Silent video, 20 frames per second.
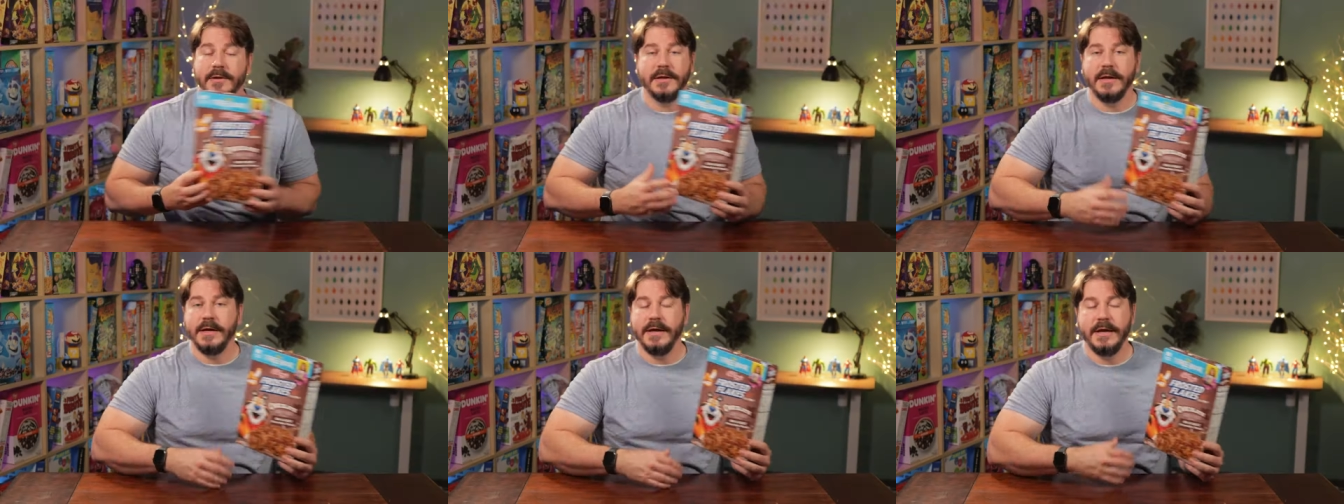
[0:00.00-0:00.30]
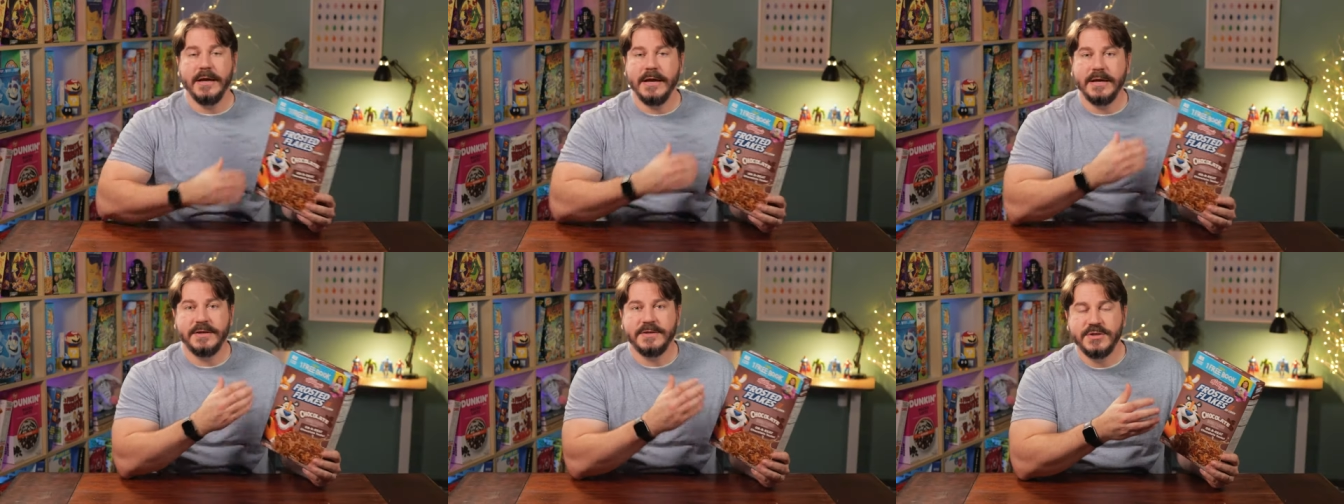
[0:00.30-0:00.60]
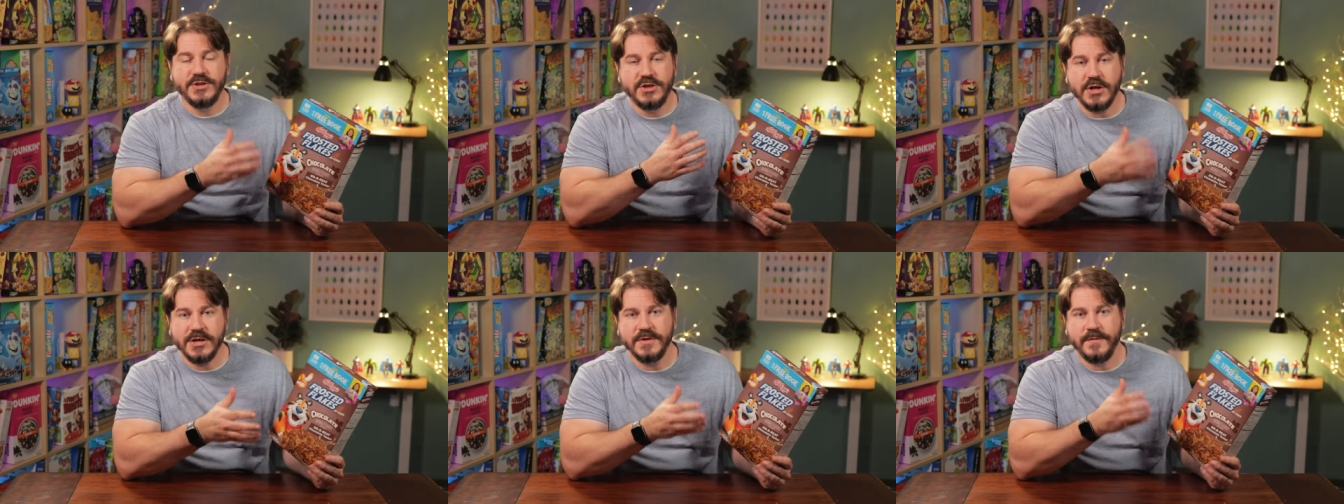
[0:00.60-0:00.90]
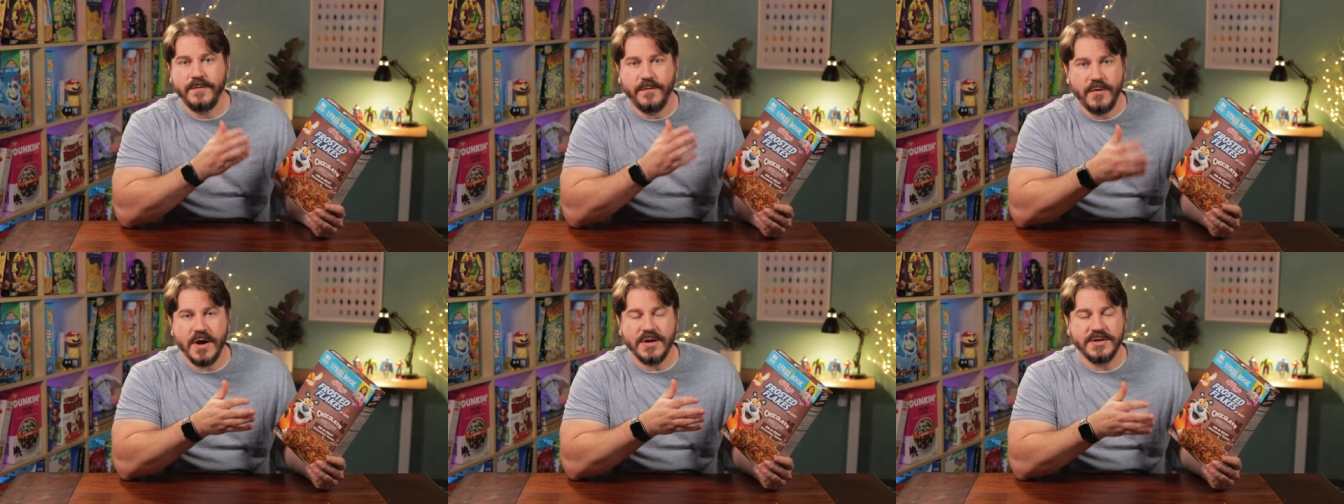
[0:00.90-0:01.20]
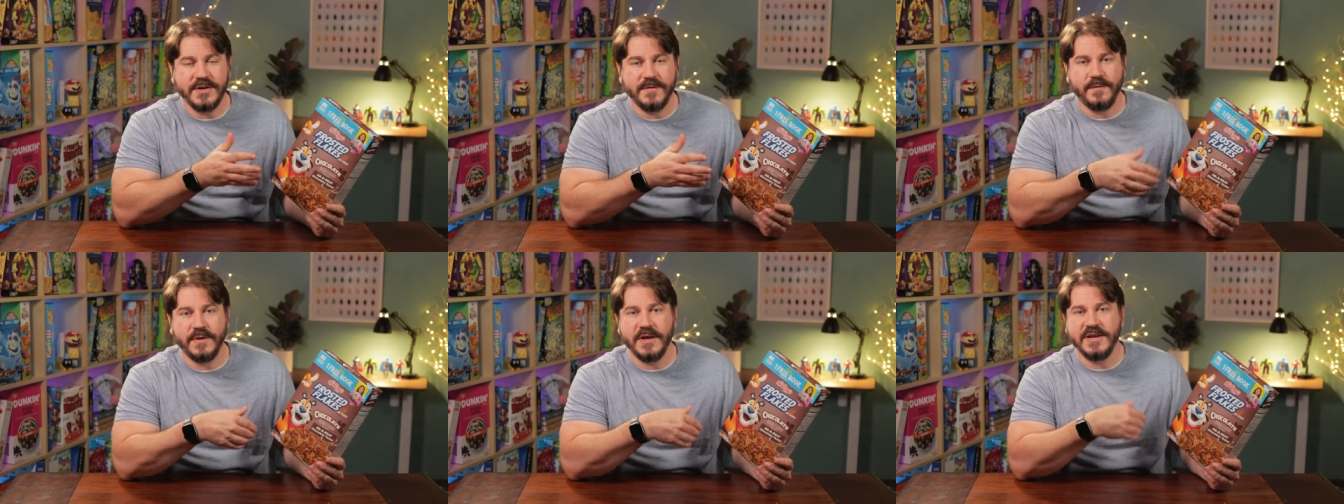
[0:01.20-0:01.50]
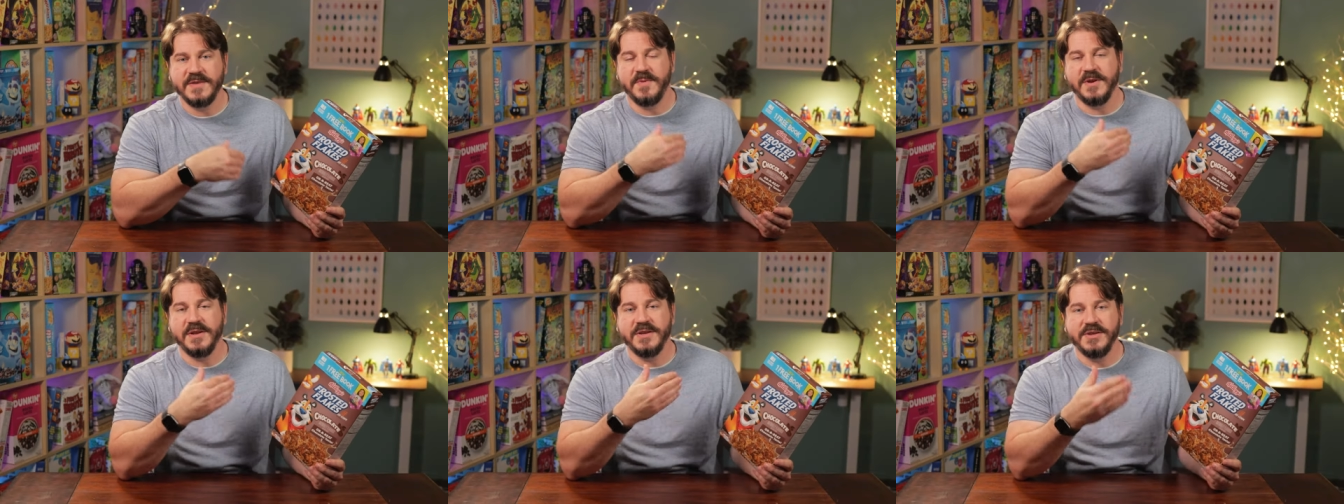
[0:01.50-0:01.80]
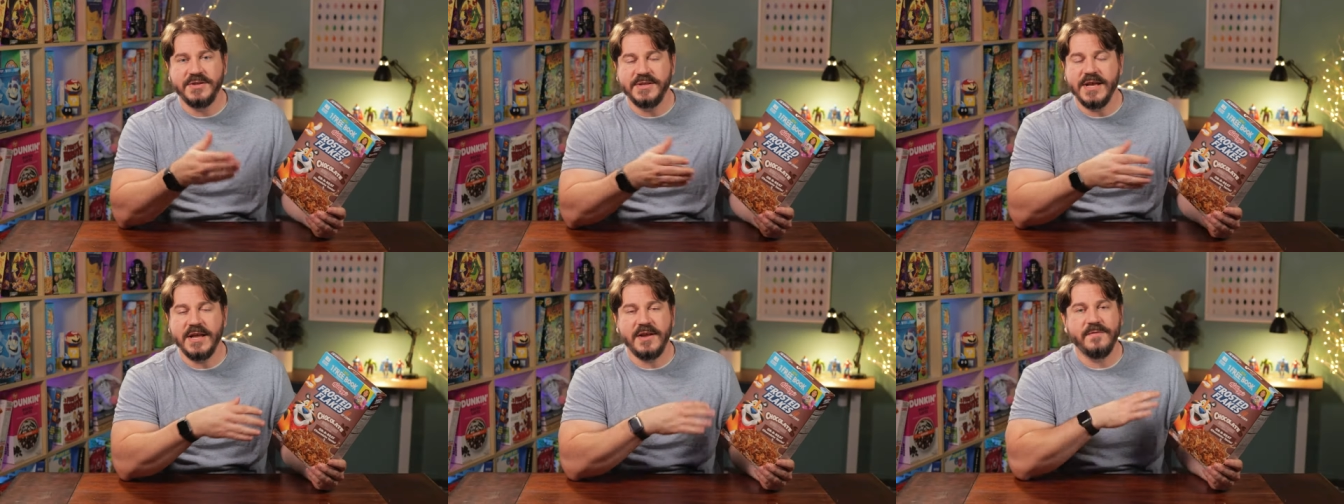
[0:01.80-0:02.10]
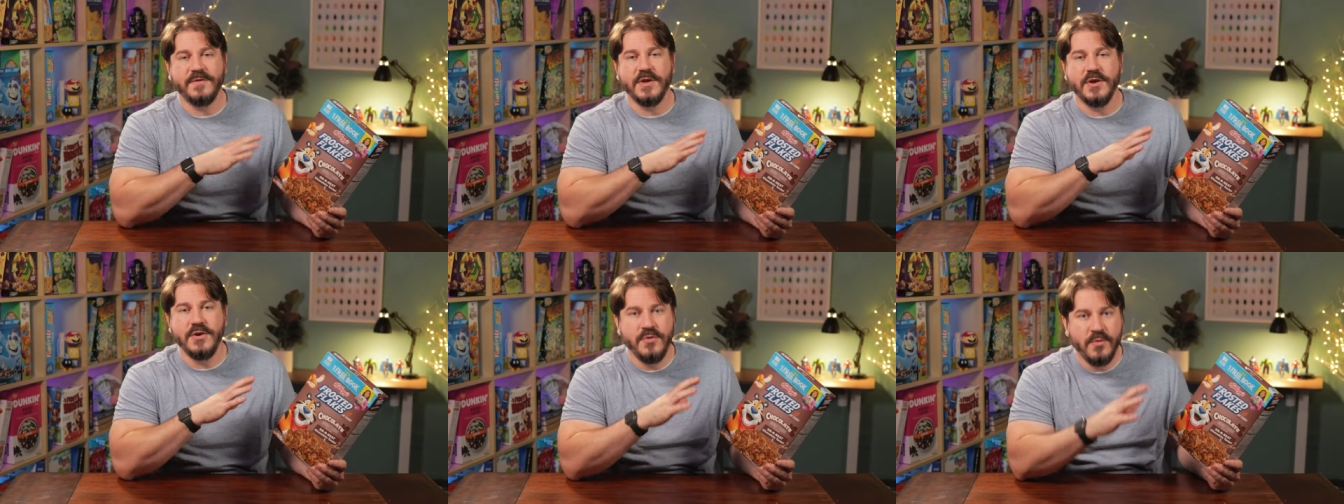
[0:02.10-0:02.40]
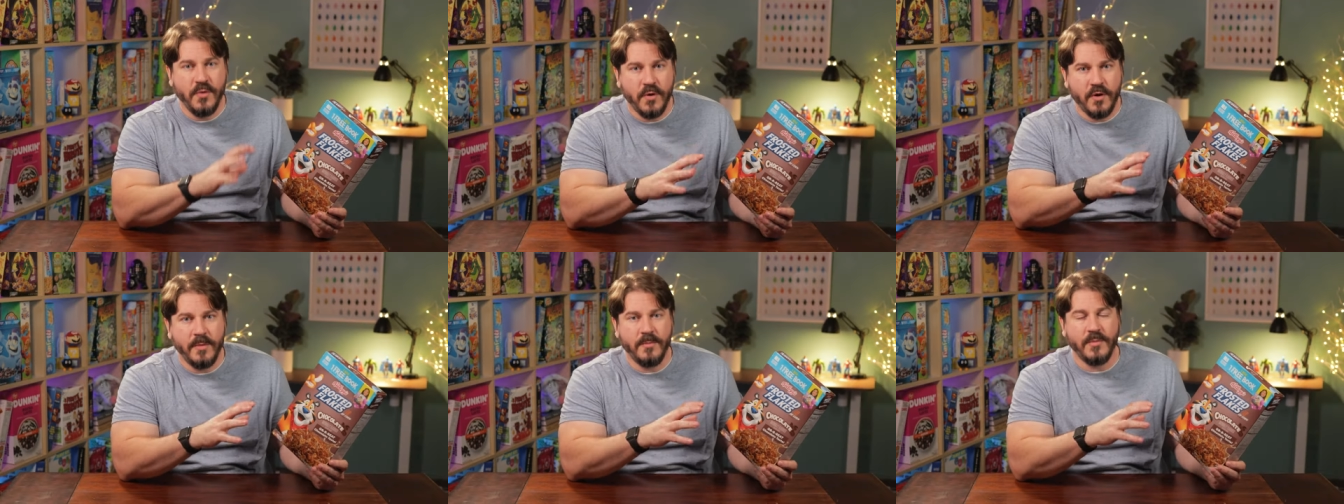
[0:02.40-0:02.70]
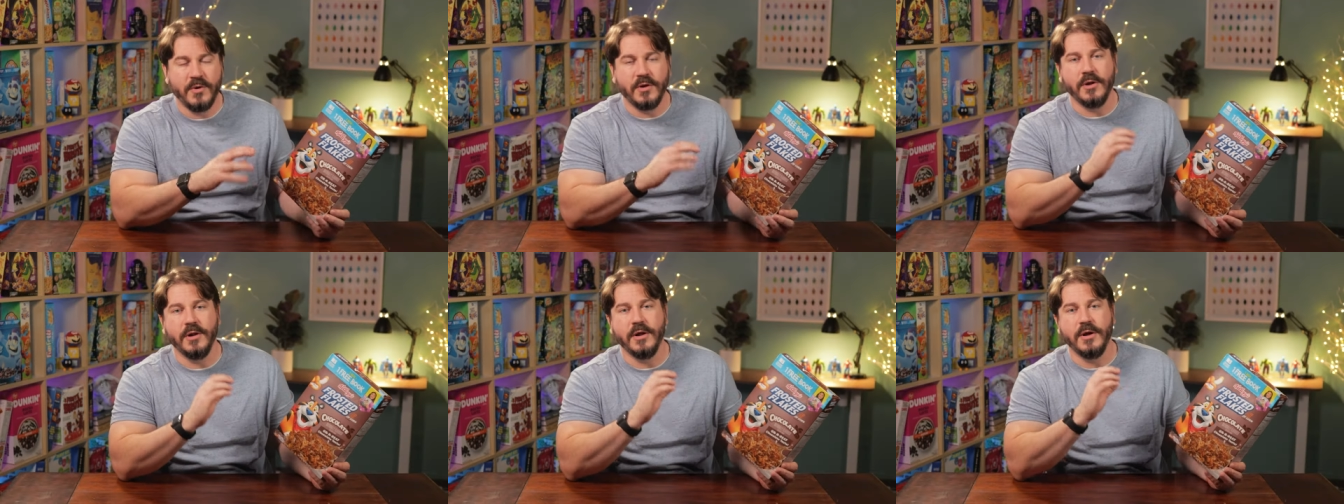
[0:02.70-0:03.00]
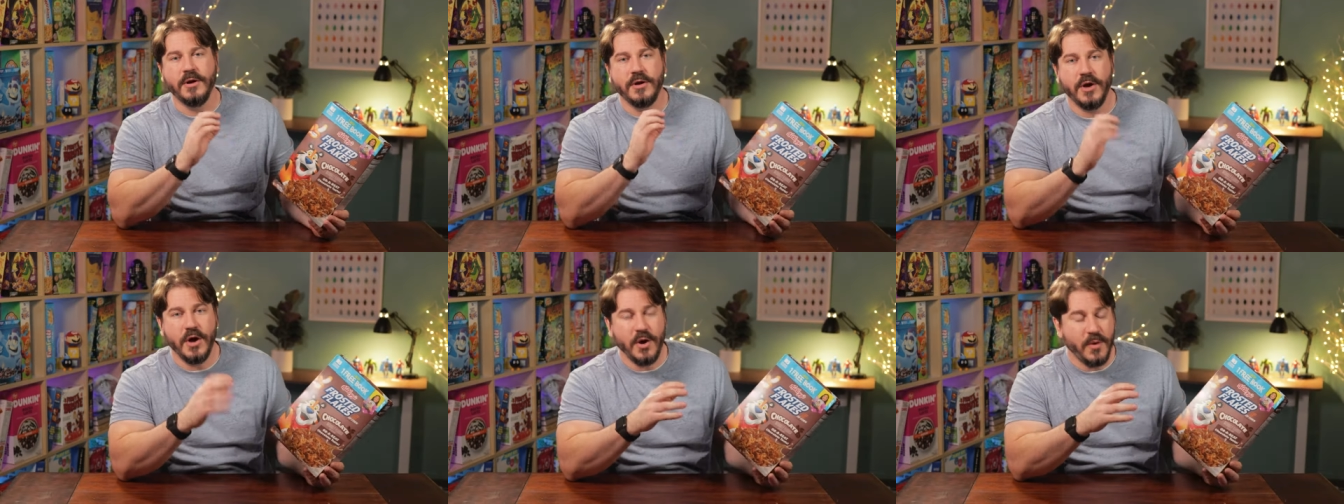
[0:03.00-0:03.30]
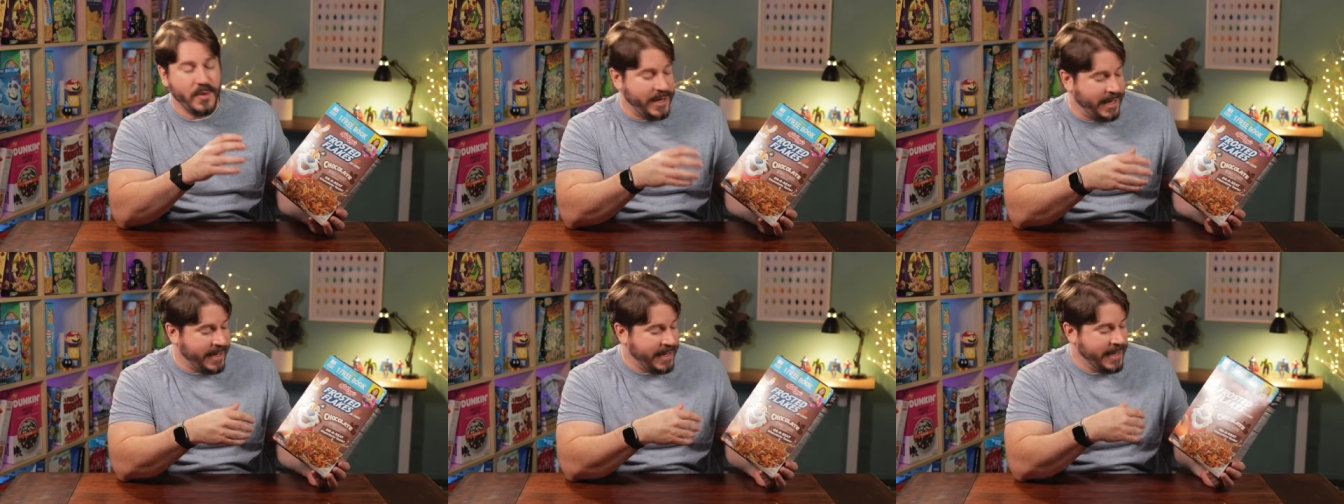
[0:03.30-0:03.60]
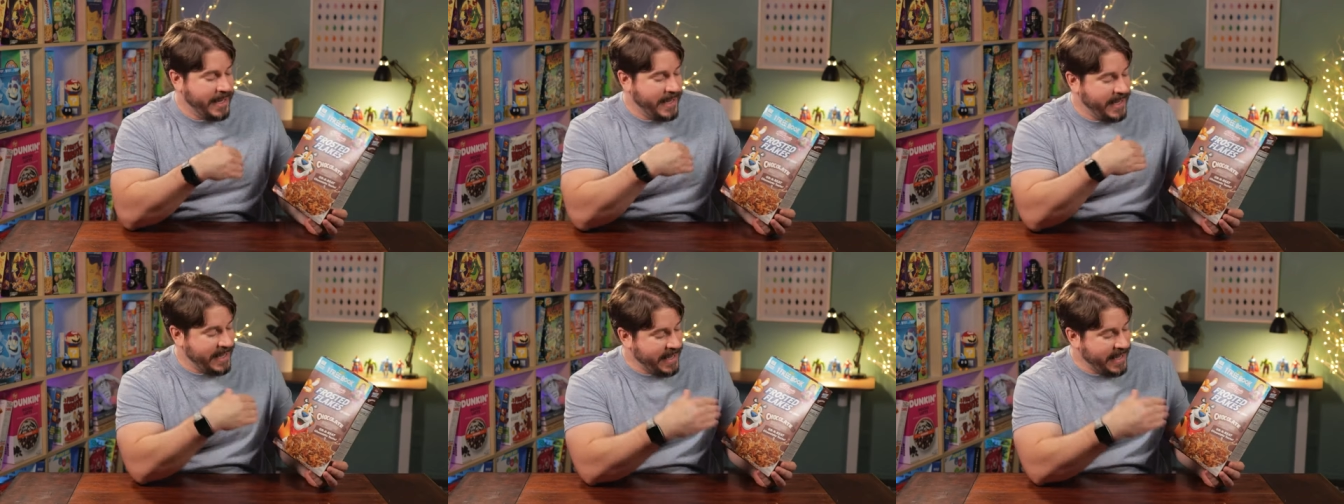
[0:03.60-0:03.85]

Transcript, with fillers: It's just Frosted Flakes, but instead of the normal coating,